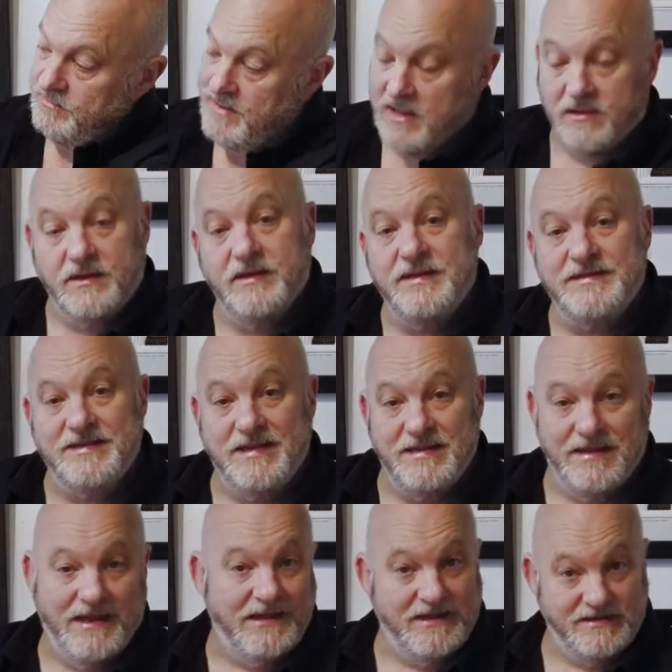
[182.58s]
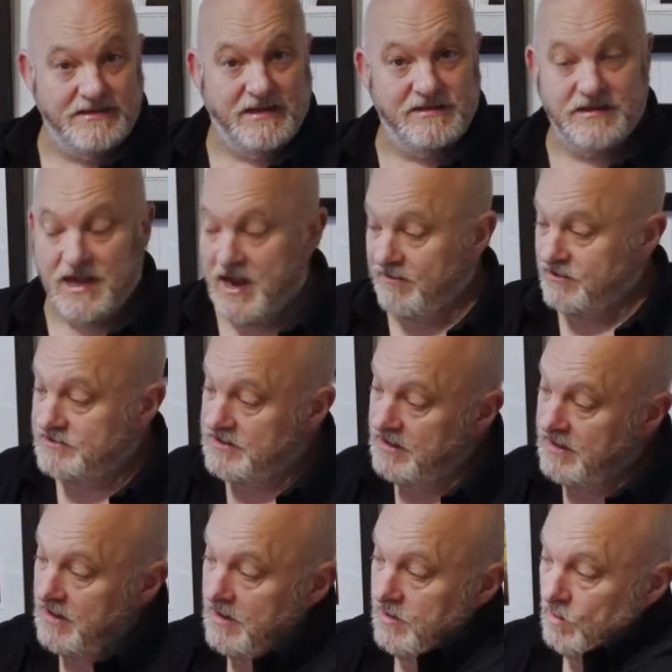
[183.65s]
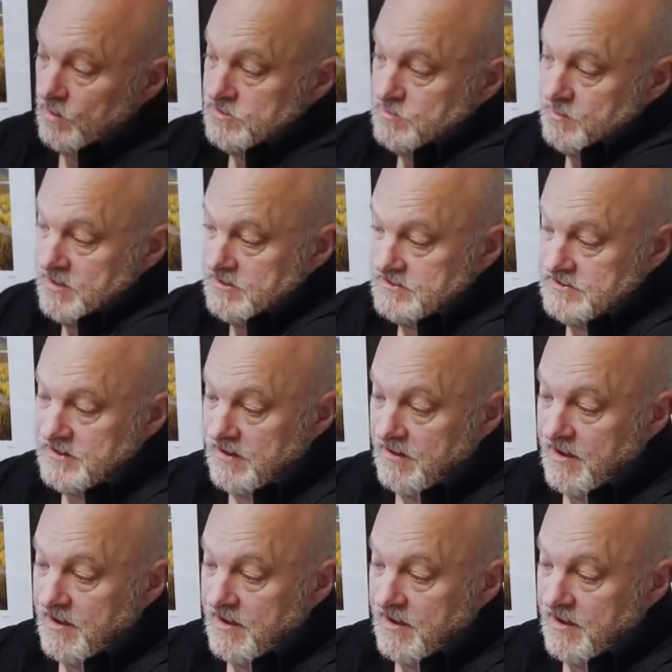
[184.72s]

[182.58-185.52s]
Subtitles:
the balcony is in its entirety, which means,